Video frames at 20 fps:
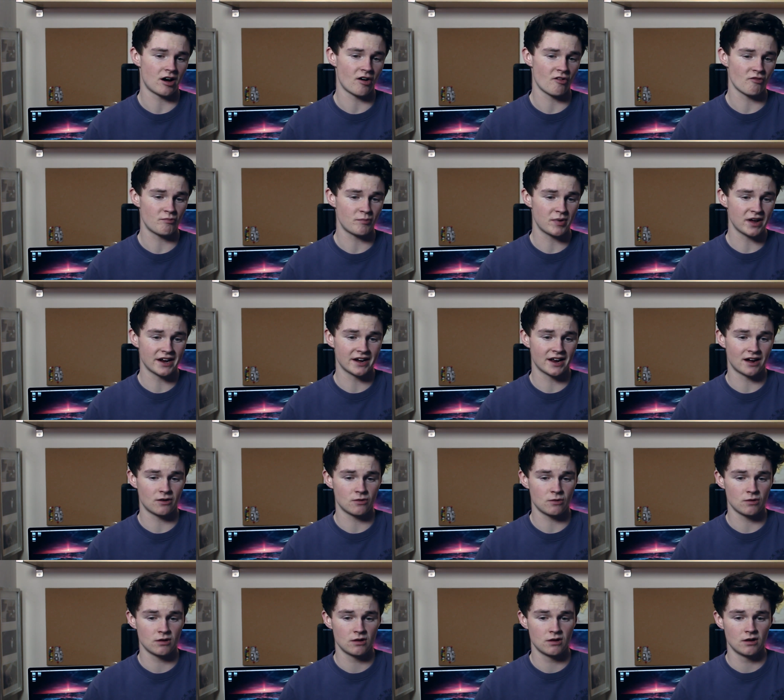I've been
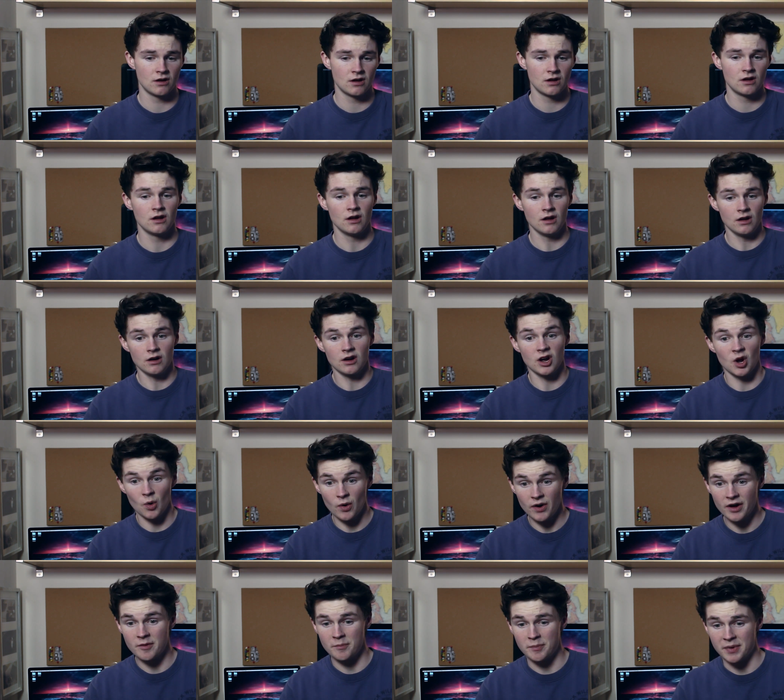out
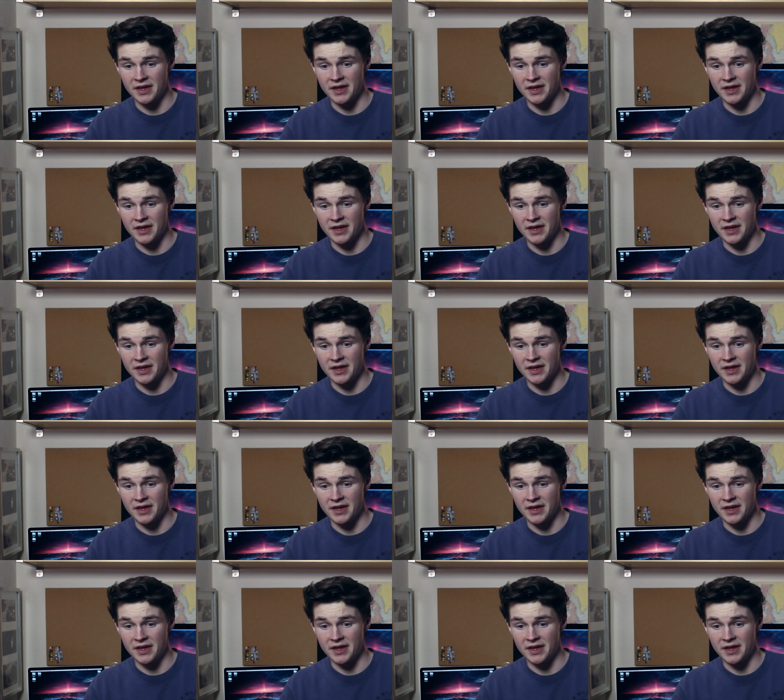quite a